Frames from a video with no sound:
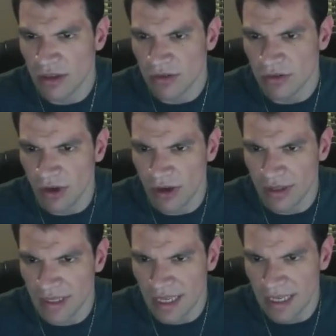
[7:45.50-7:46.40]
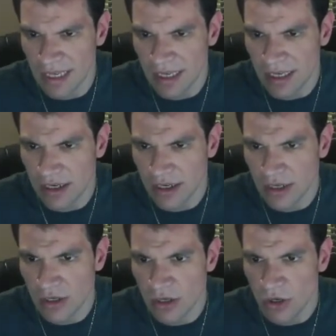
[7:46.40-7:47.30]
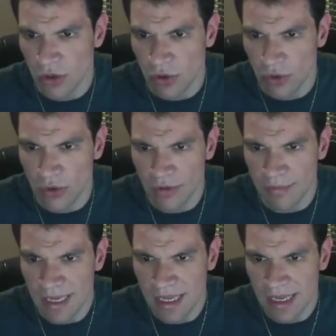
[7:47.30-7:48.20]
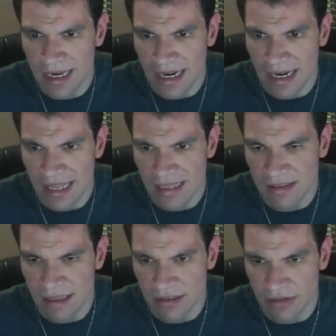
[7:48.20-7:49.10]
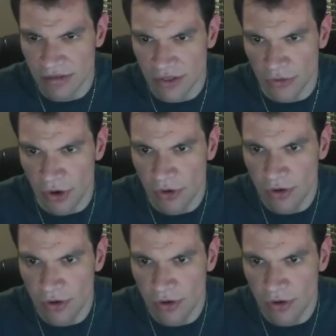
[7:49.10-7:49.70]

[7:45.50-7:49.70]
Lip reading: So d would be less than 0.